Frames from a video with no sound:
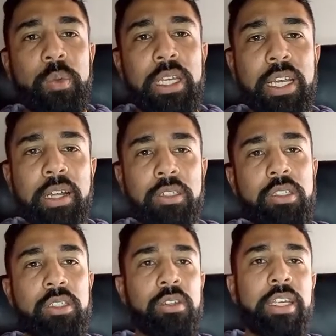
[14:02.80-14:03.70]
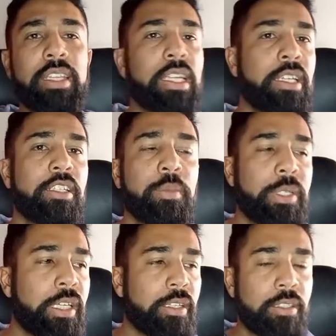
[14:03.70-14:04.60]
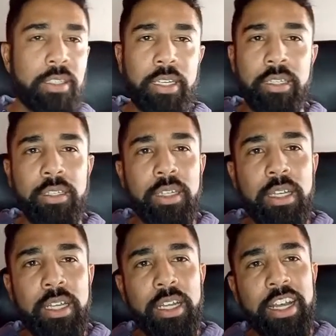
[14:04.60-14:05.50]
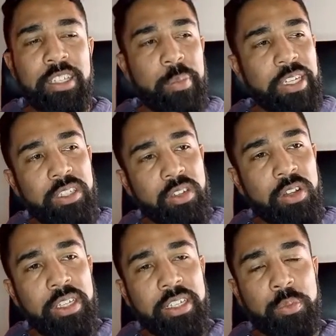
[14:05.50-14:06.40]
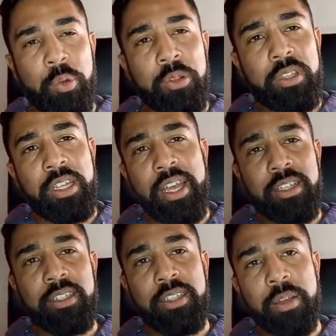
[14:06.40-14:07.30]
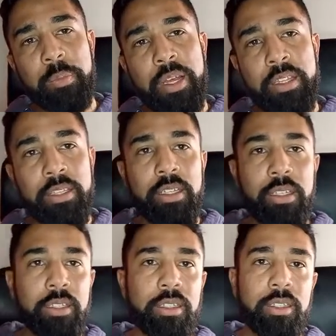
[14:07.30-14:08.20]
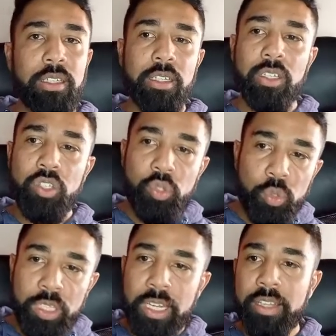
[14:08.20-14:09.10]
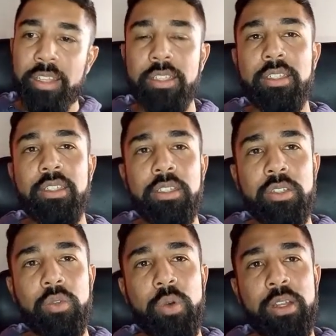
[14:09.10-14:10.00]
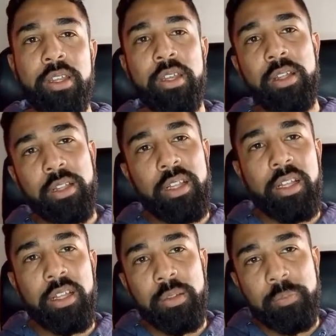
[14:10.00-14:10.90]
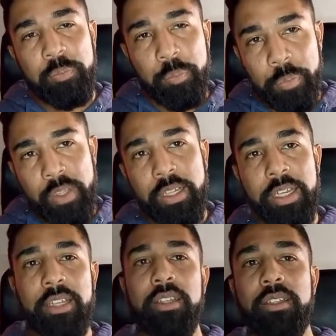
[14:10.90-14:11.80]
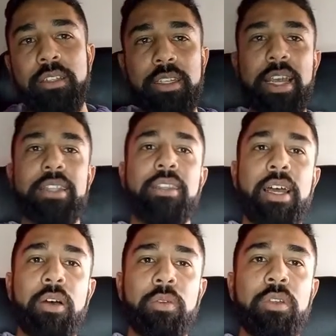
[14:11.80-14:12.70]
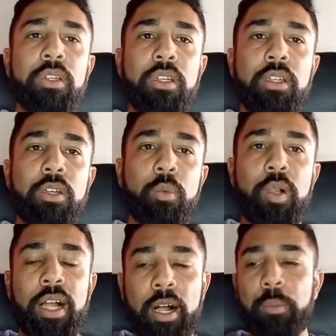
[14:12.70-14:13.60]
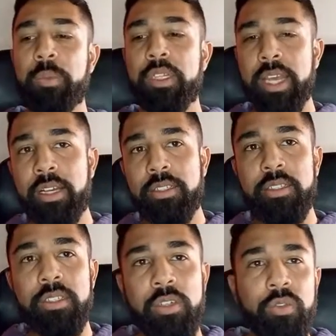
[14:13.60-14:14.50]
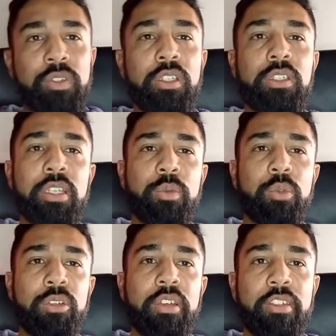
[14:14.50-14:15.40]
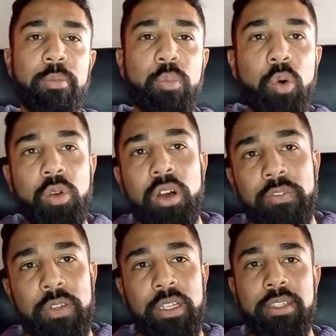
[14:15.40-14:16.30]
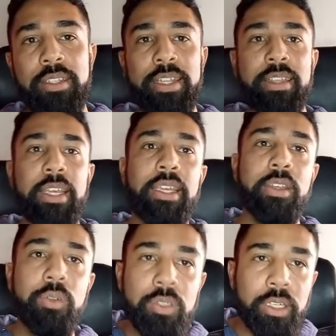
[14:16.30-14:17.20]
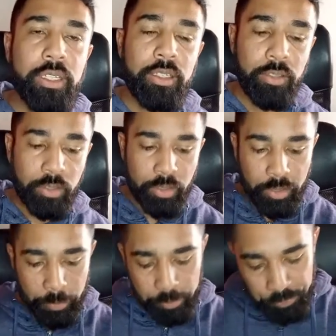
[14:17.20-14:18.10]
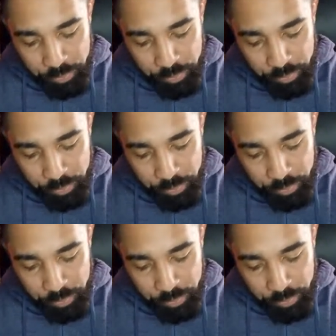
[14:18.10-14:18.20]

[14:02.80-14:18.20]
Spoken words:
week out, just to get that experience. And as much as Oli has brought the youngsters up, I think sorting out that senior squad, getting it cut down, will help the youngsters, and obviously will give them more confidence that they can also get into the team.